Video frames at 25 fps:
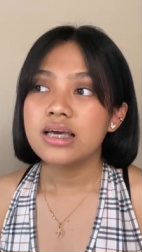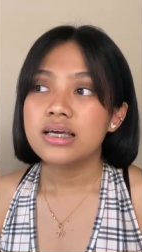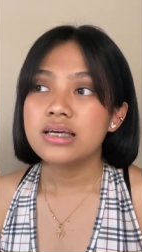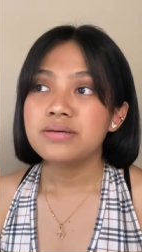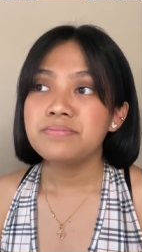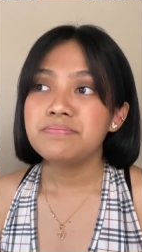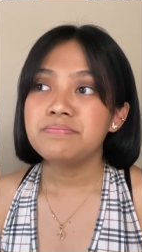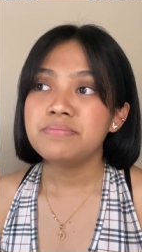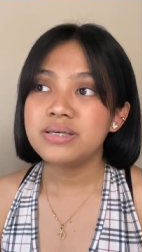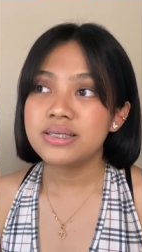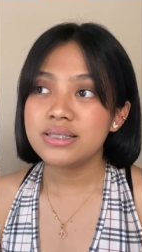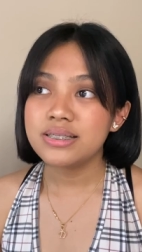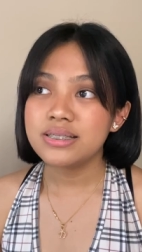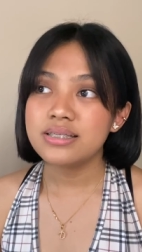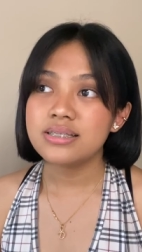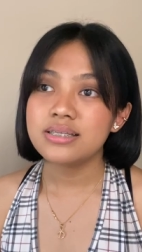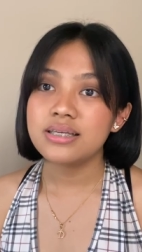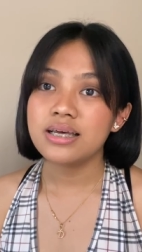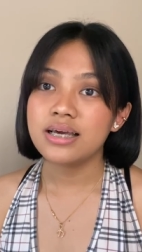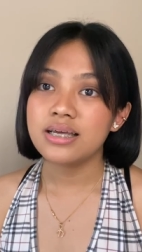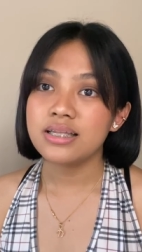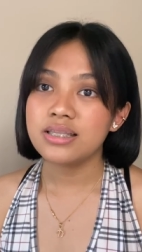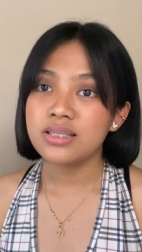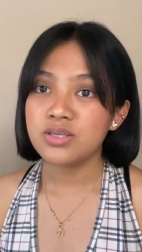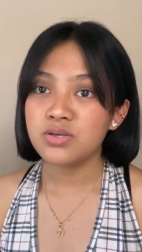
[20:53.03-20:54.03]

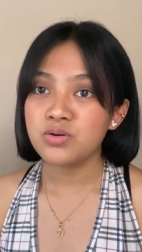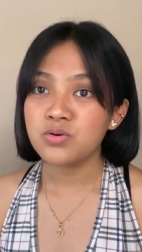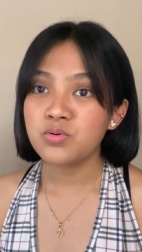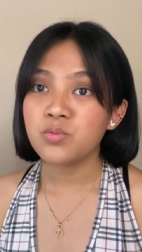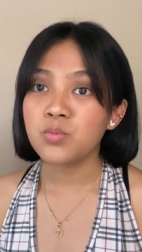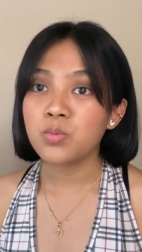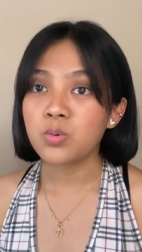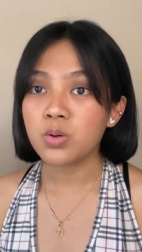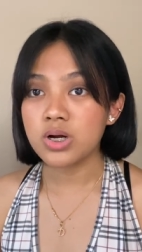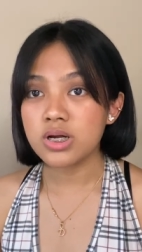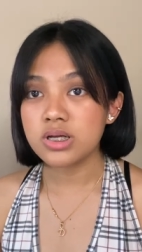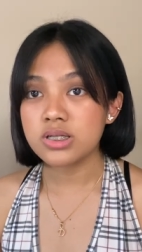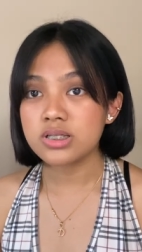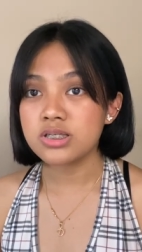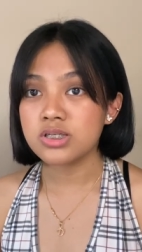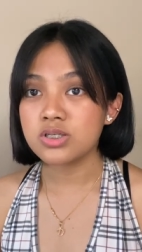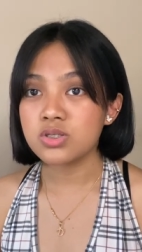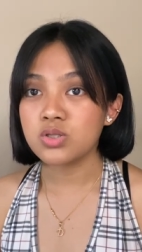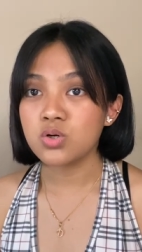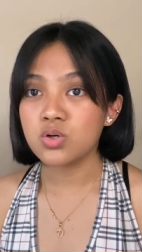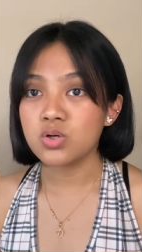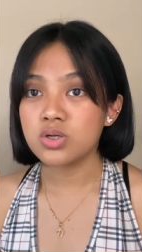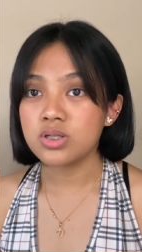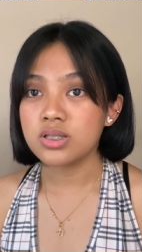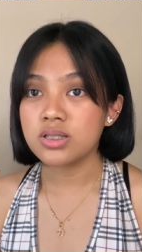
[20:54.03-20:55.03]
Minsan yung words
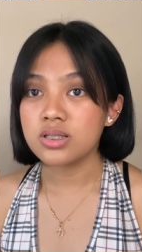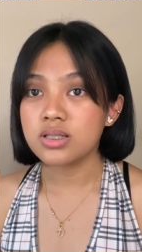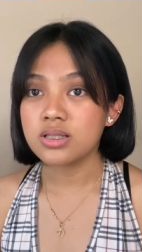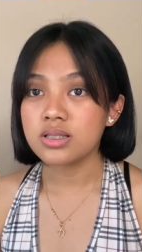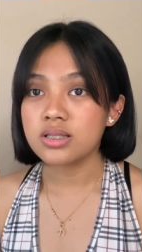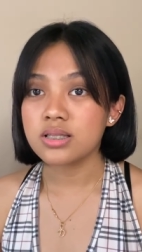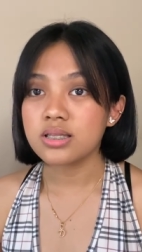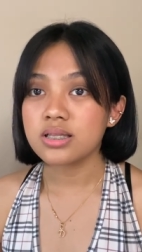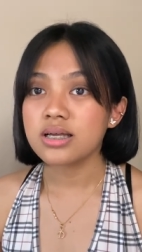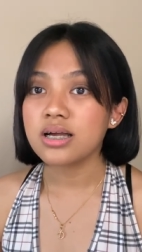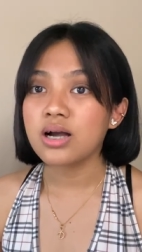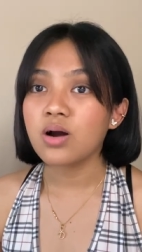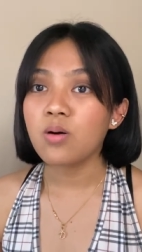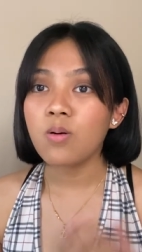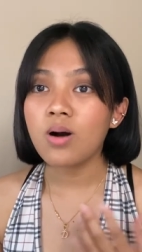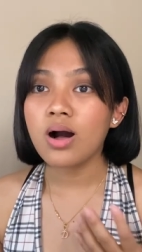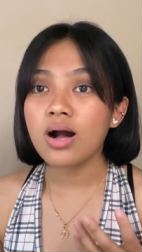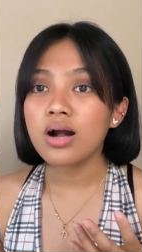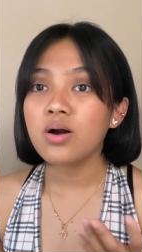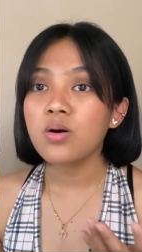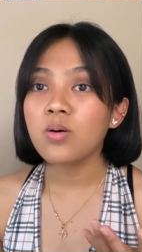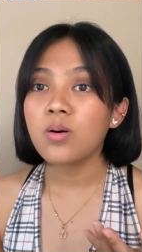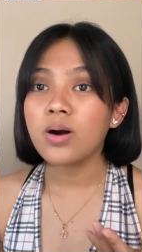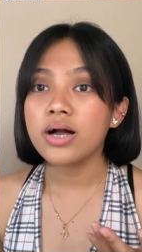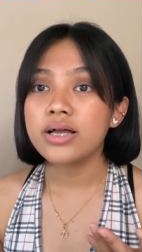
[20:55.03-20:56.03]
dun,
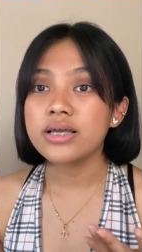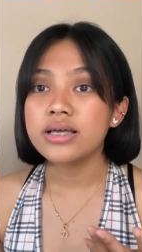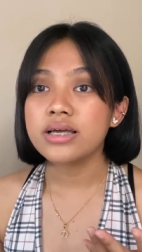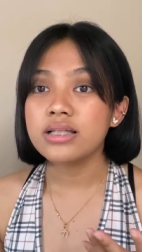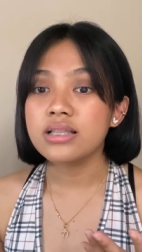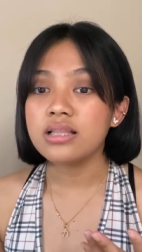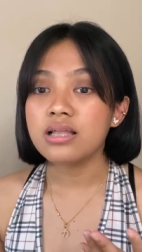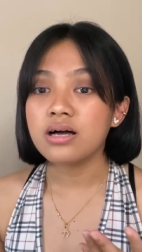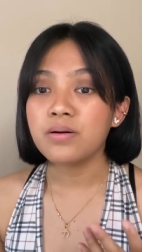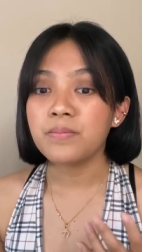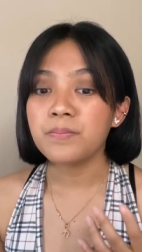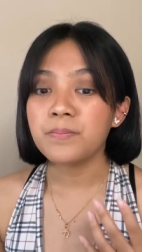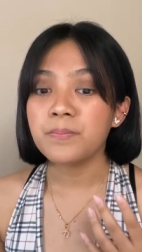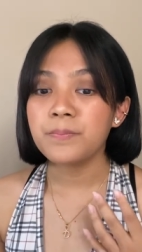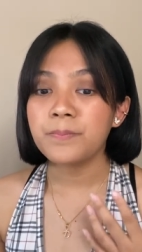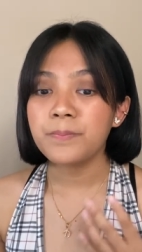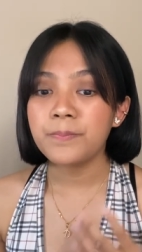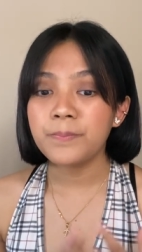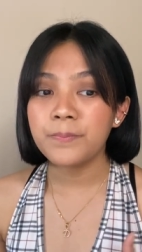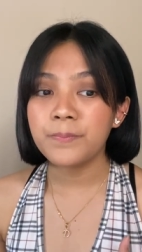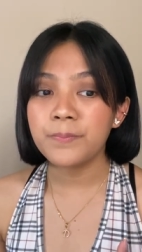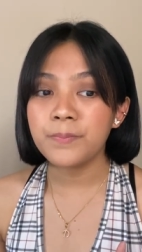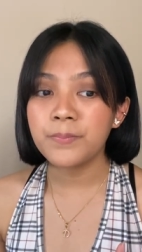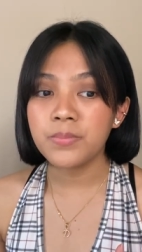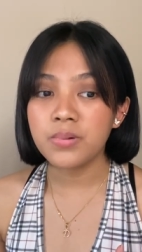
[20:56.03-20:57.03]
gawa-gawa niya lang.
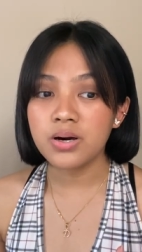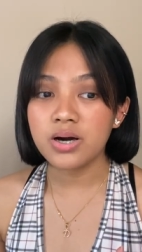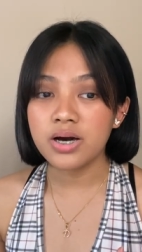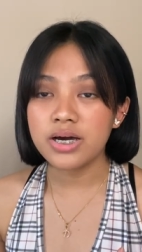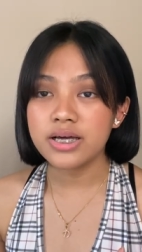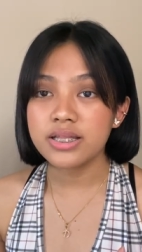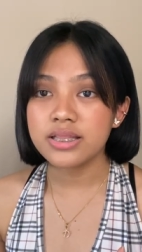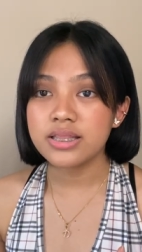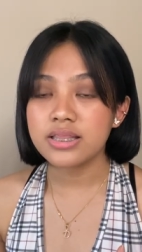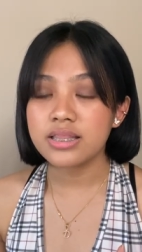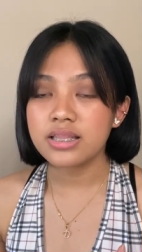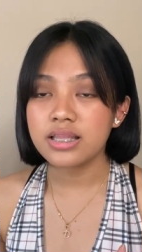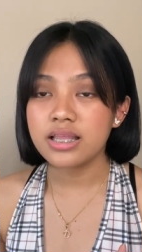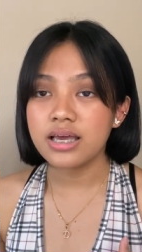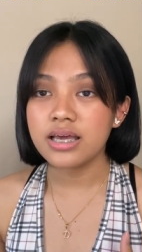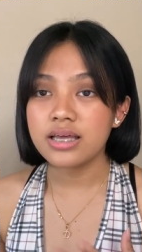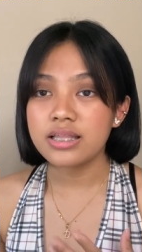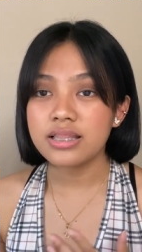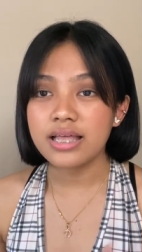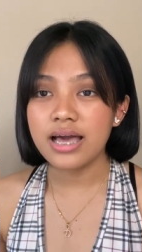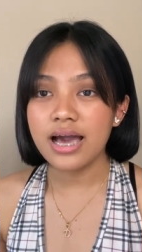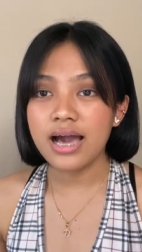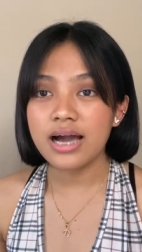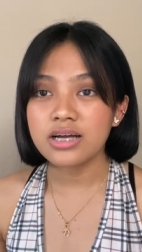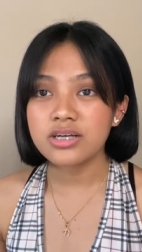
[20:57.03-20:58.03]
But it
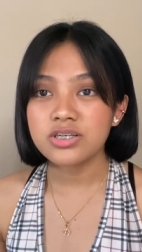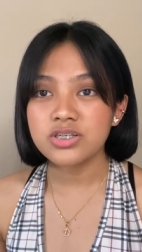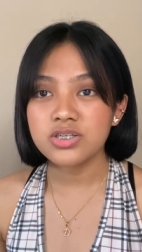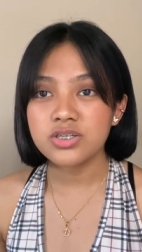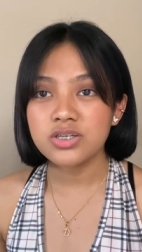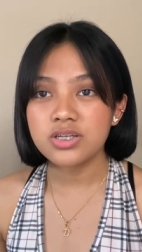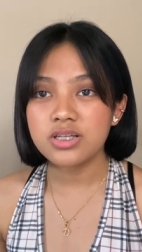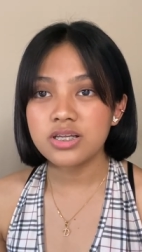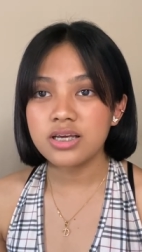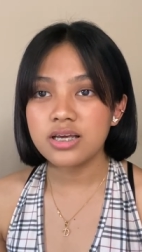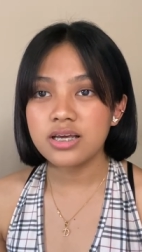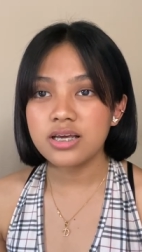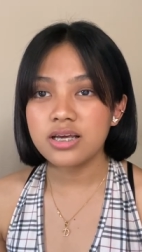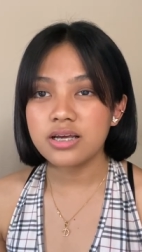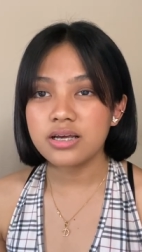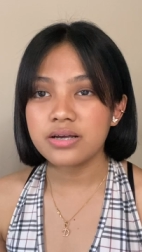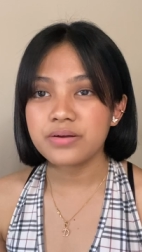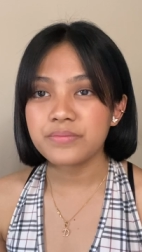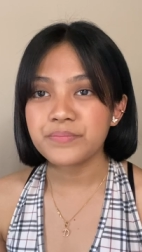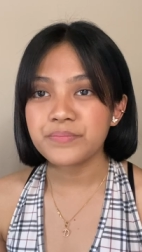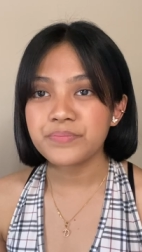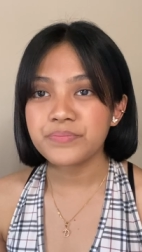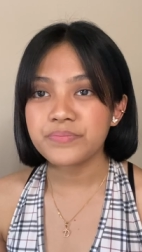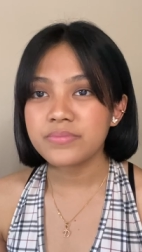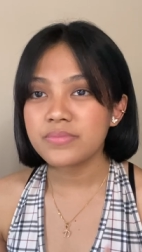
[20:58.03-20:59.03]
actually
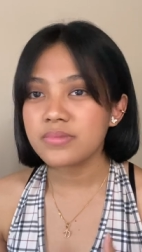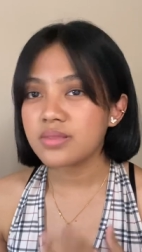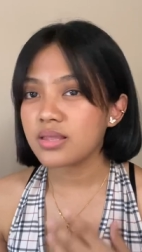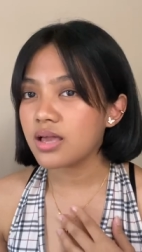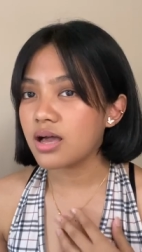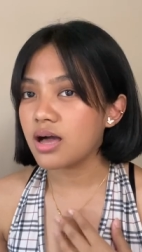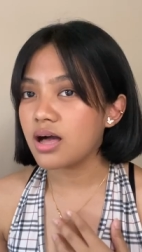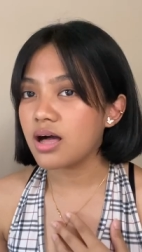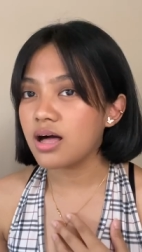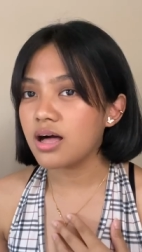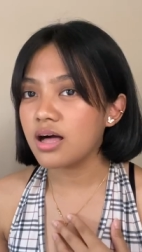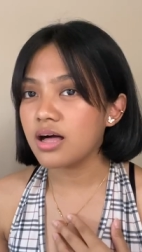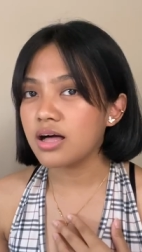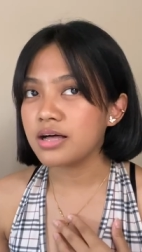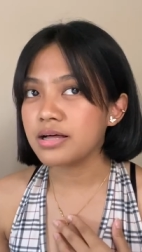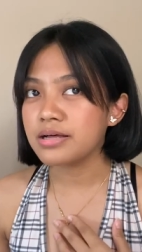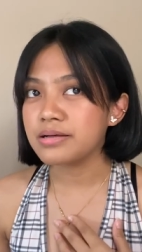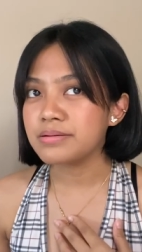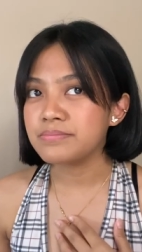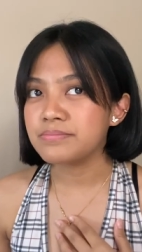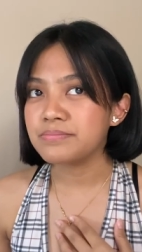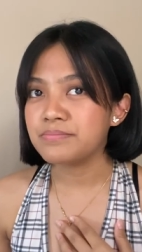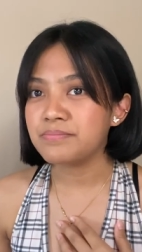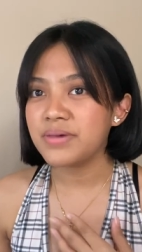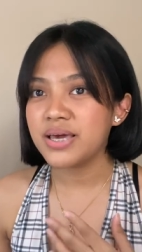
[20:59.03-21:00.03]

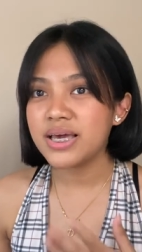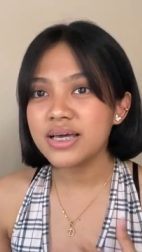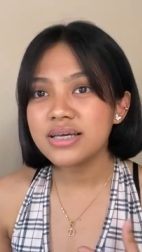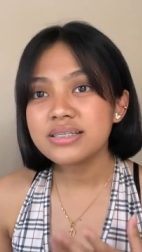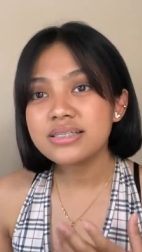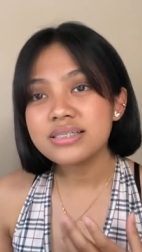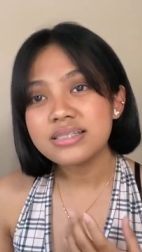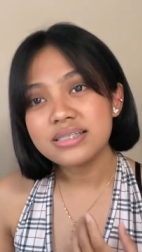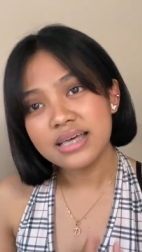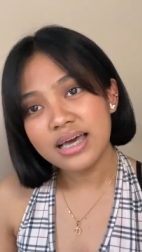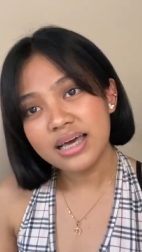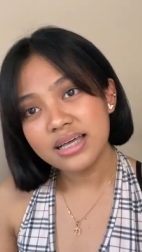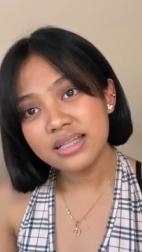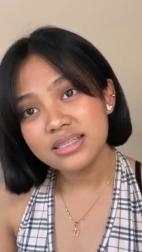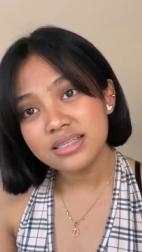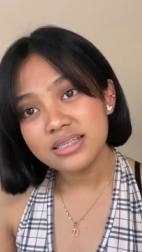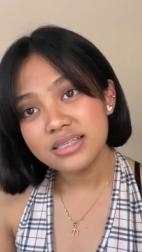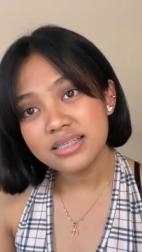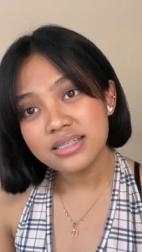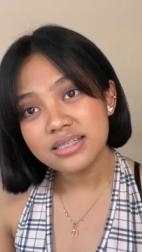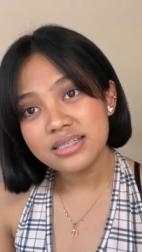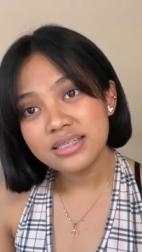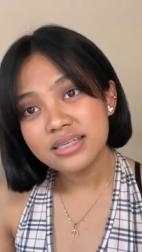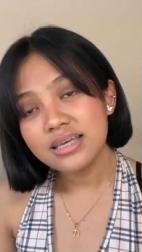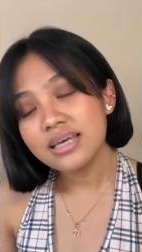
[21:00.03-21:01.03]
makes
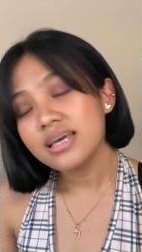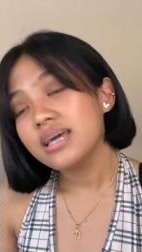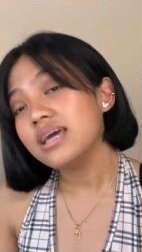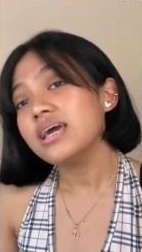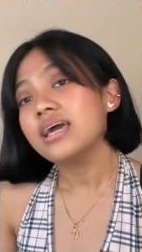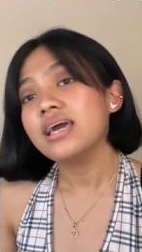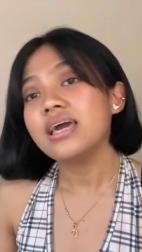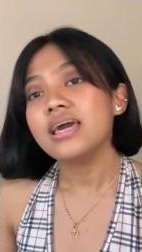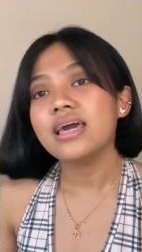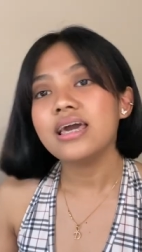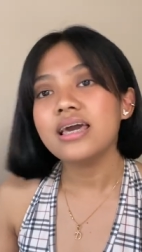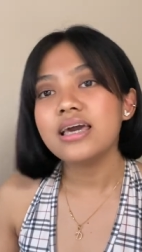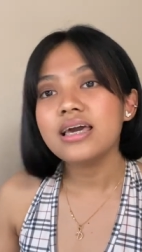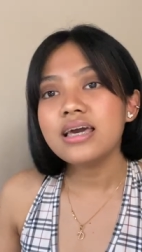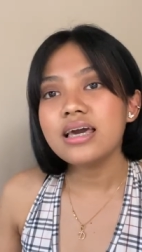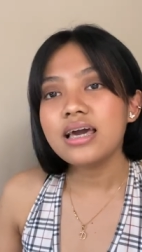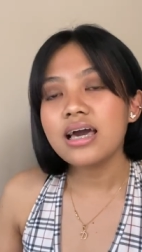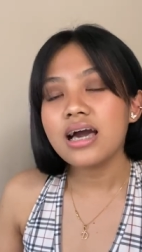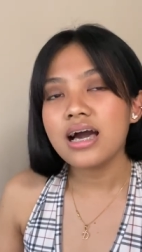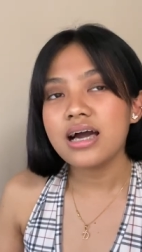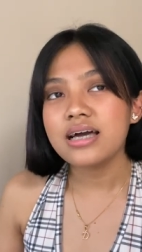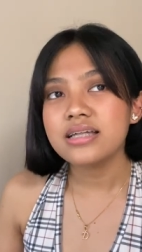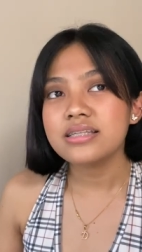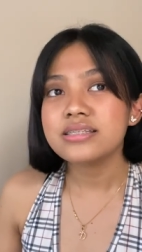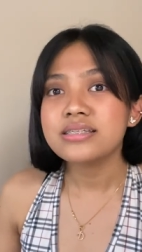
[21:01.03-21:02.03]
sense
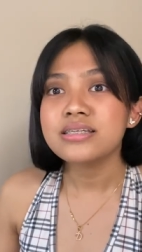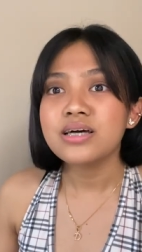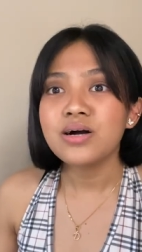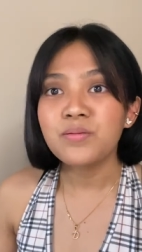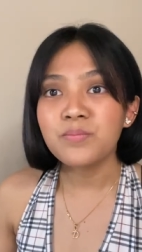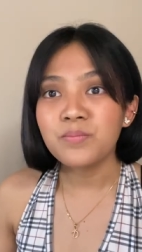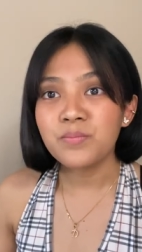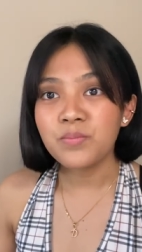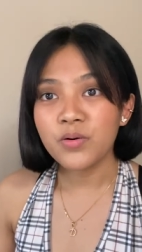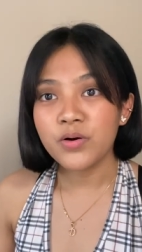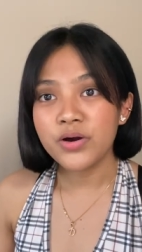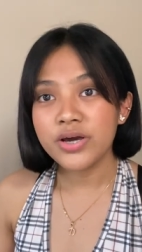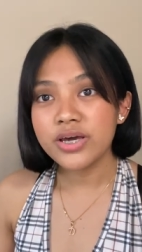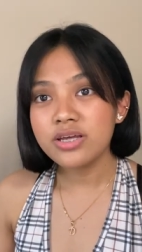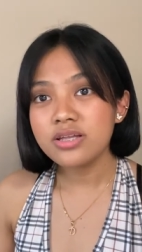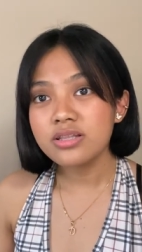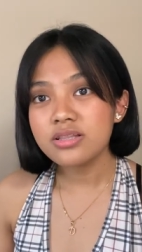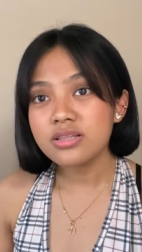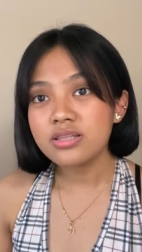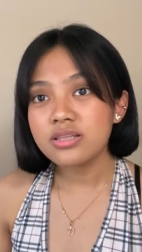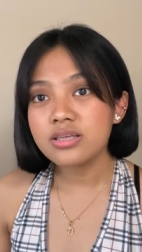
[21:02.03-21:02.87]
at some point.